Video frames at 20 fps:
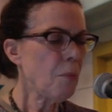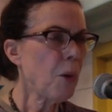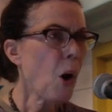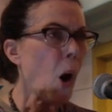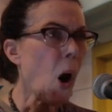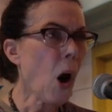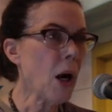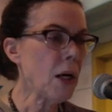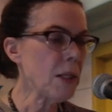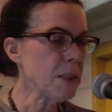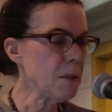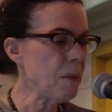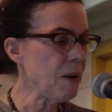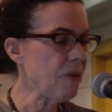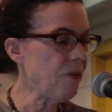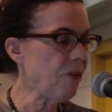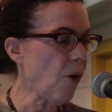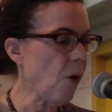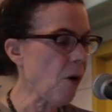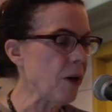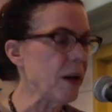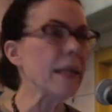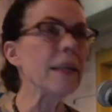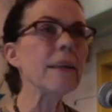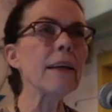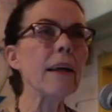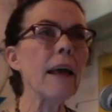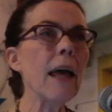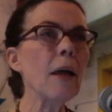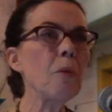Pause before
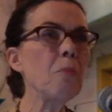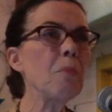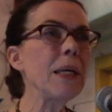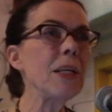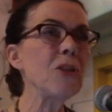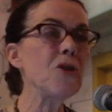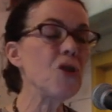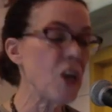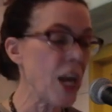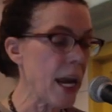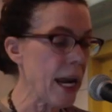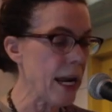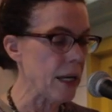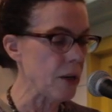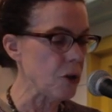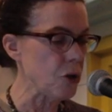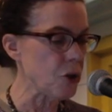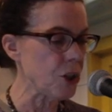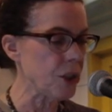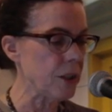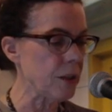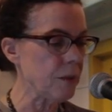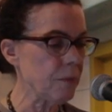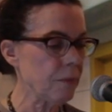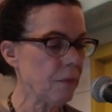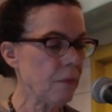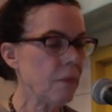it and be changed.